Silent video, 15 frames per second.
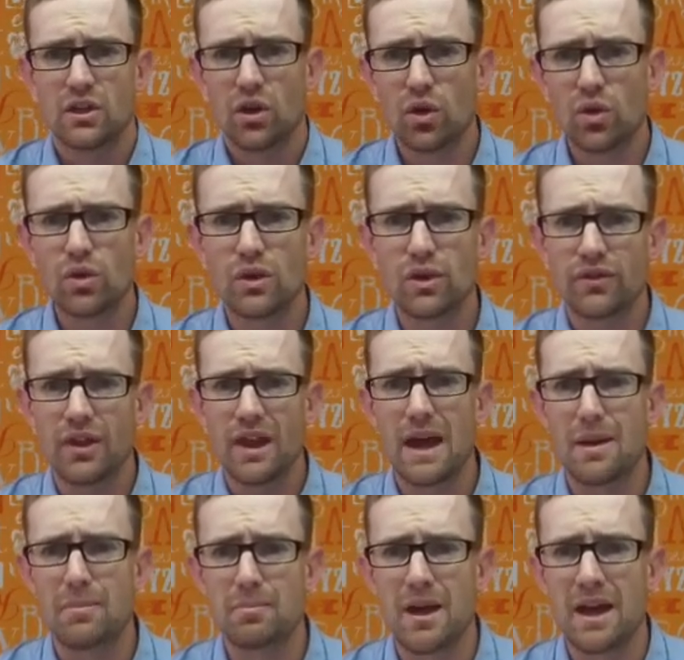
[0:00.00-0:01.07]
all of
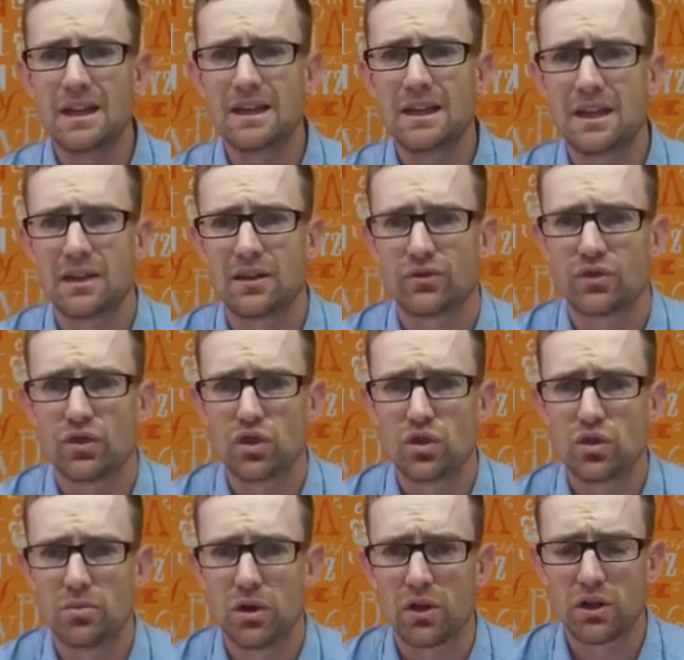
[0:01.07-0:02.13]
that making of
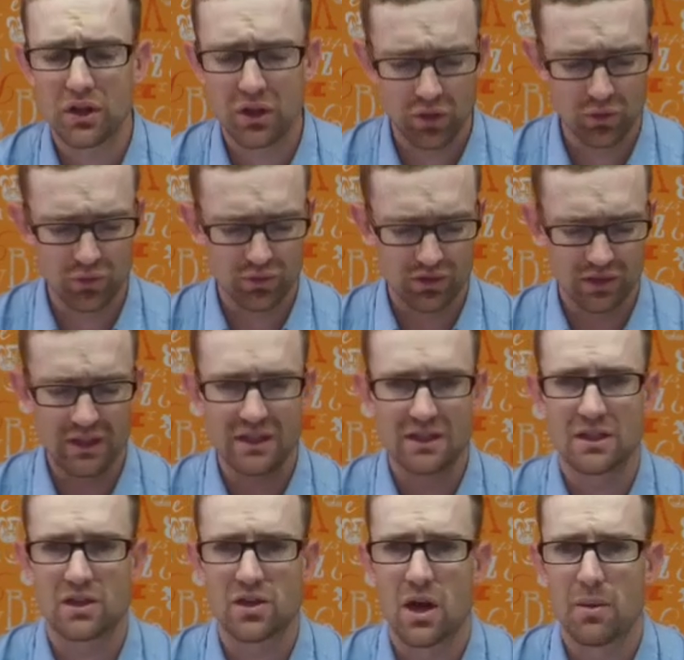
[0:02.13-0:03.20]
new molecules is
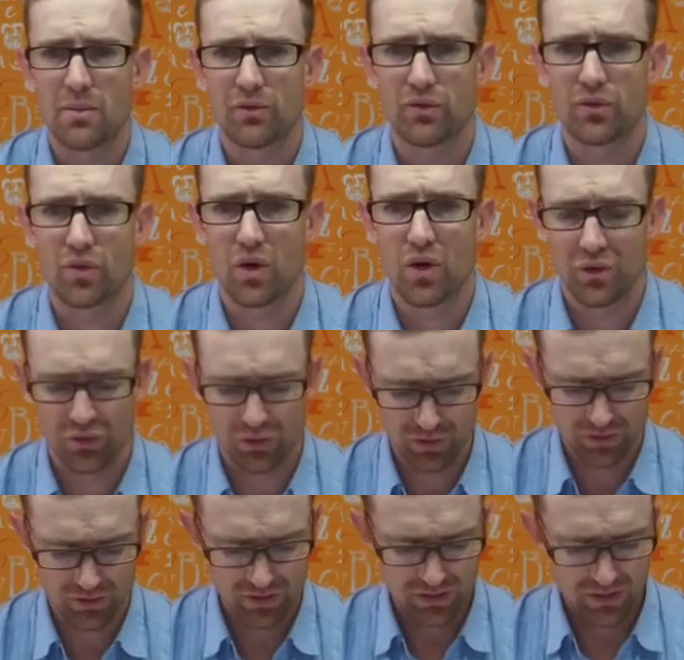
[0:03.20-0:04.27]
a type of
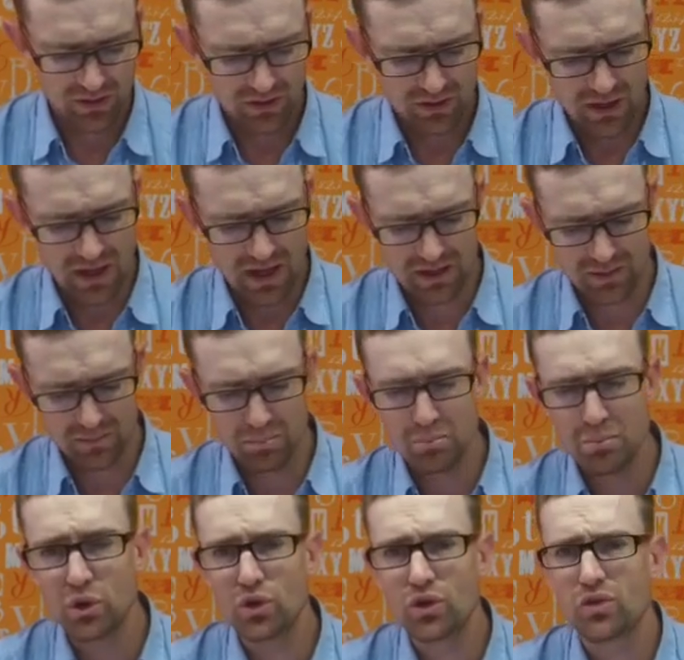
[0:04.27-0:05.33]
growth. And
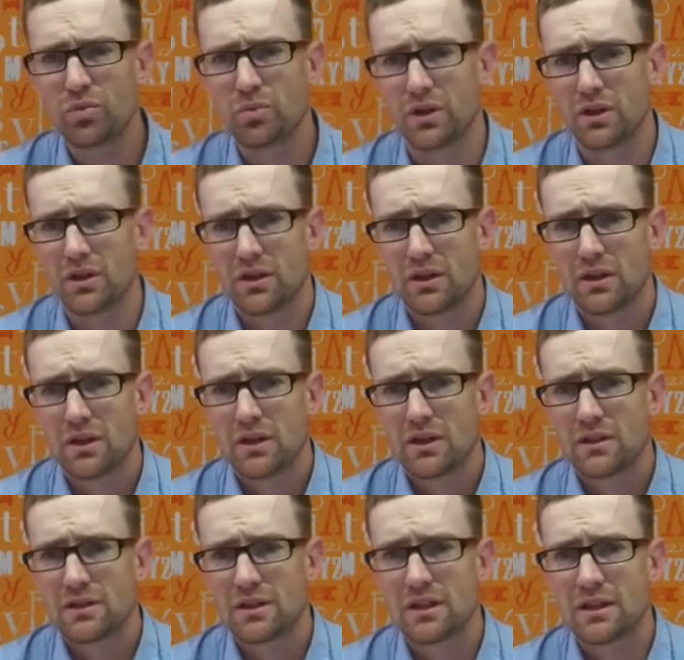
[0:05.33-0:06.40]
movement.
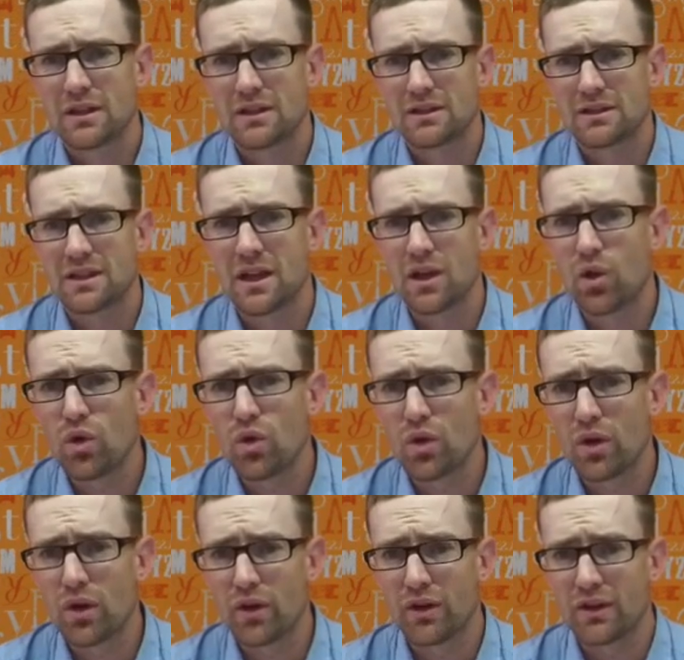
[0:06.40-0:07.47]
The
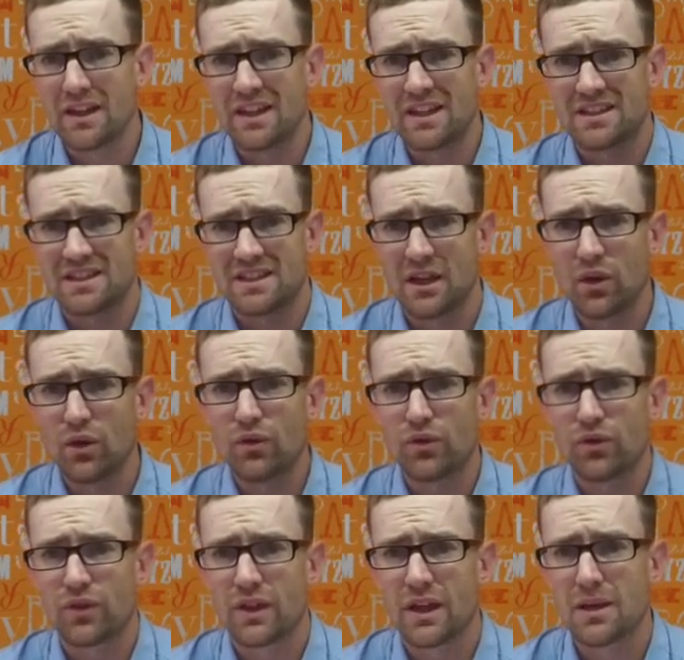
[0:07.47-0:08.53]
cell
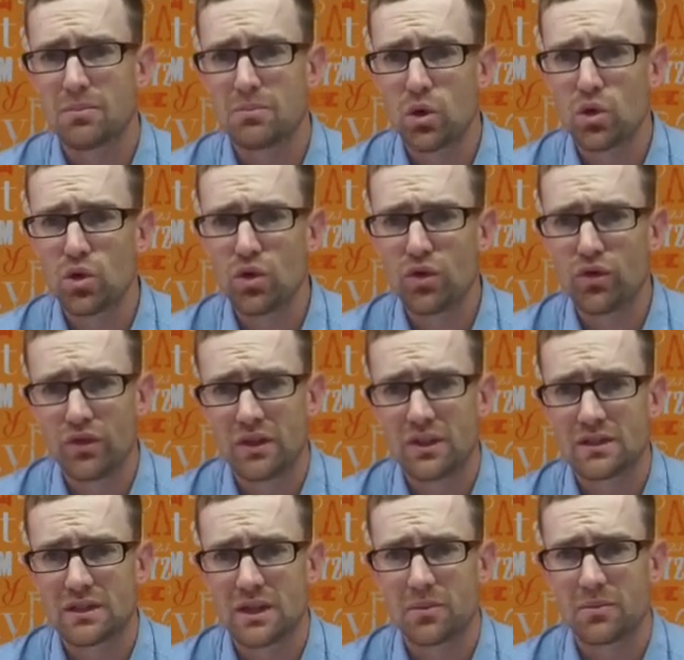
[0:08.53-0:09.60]
itself can move
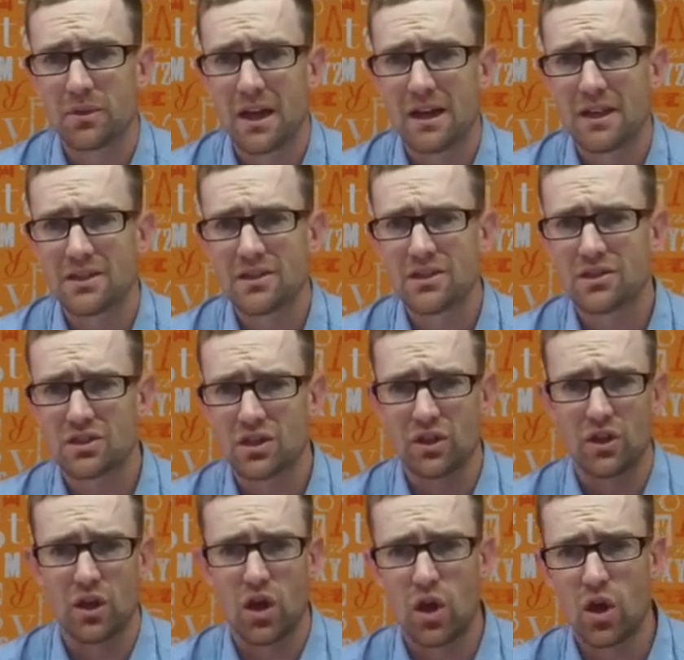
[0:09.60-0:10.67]
in some cases,
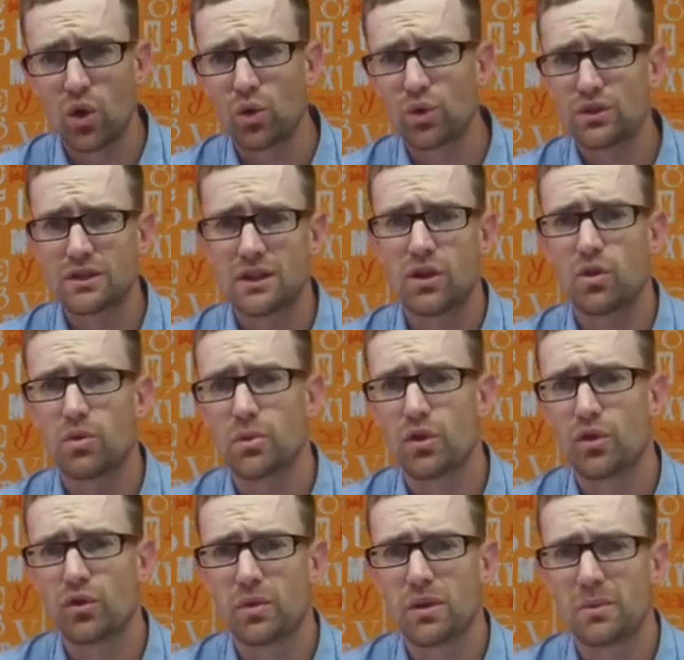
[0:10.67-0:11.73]
so the whole cell
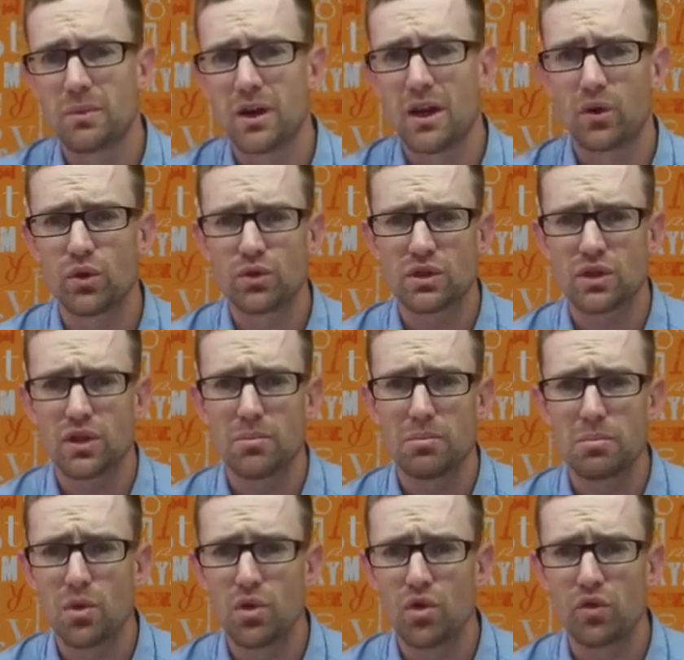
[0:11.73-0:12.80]
movement, but also
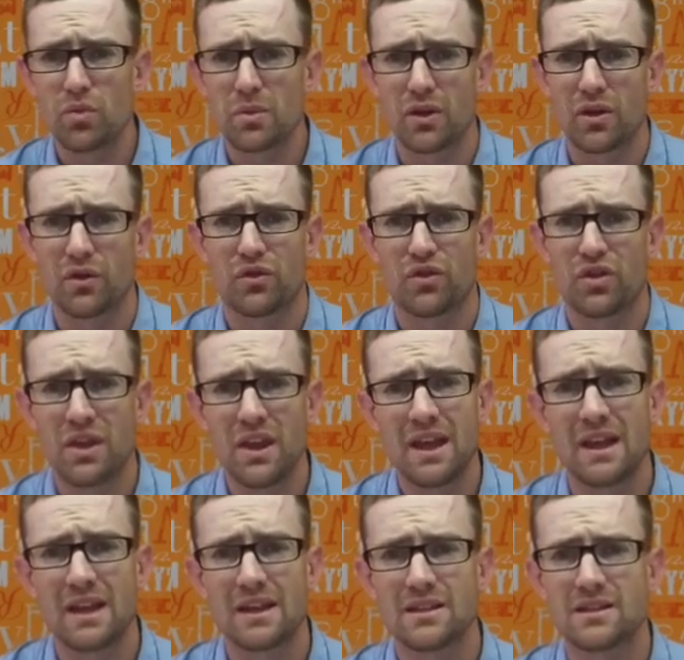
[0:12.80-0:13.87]
movement of
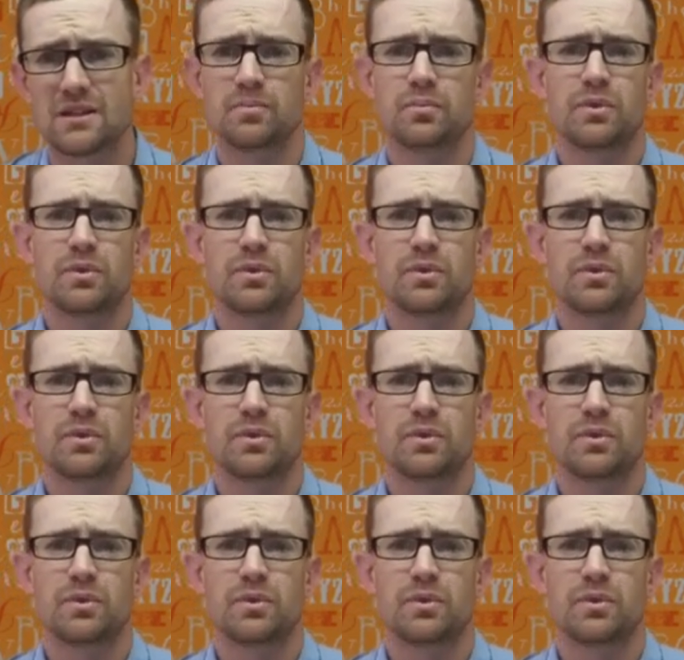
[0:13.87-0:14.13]
things